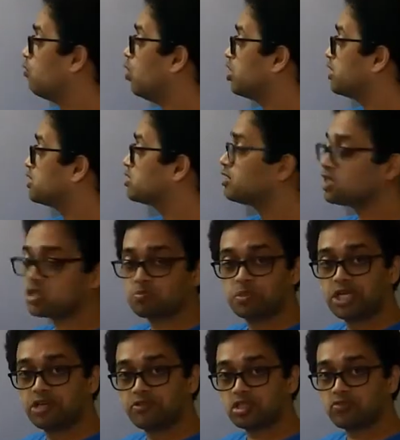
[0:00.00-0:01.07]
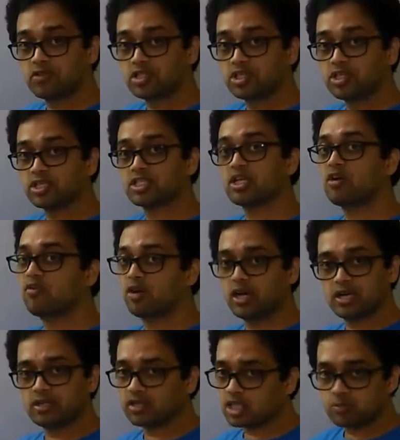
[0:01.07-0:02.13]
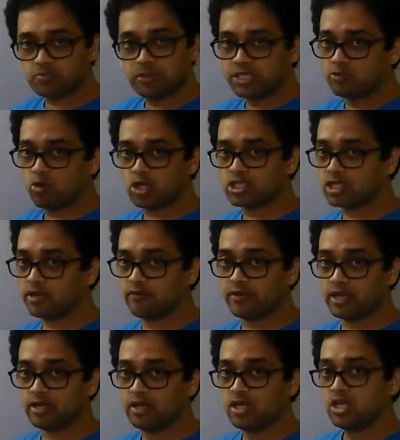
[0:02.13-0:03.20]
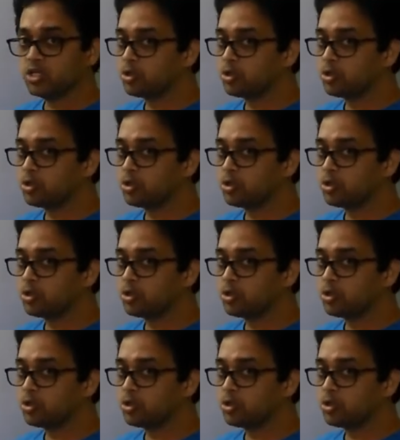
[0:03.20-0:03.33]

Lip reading: What is the speed with which it is covered? The speed was given.